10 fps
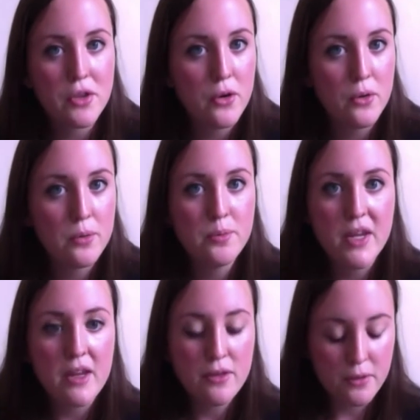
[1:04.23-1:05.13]
the whole
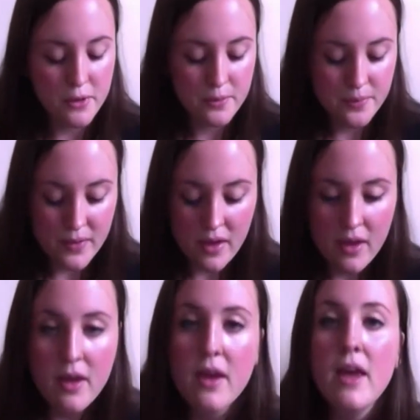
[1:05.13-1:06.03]
day through.
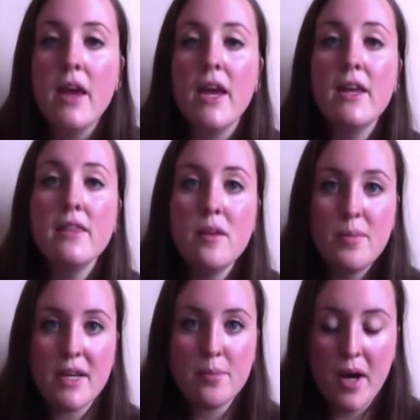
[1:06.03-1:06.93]
In the
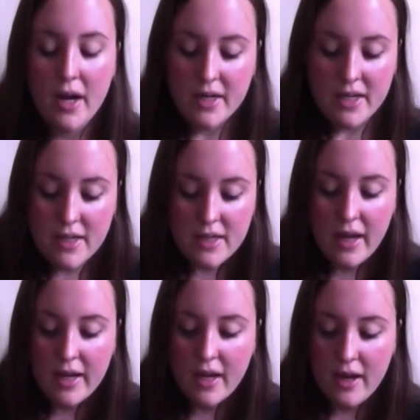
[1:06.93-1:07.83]
big pocket,
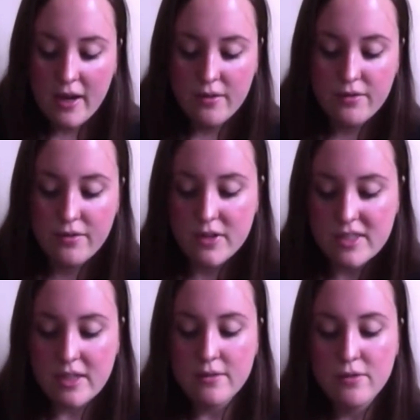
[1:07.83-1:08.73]
I have,
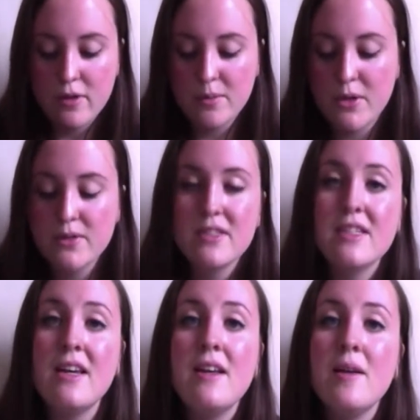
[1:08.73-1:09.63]
first and
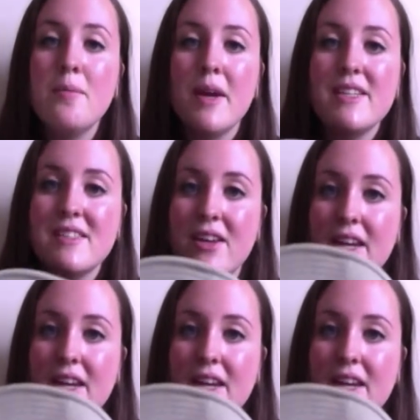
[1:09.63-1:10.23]
foremost, my sun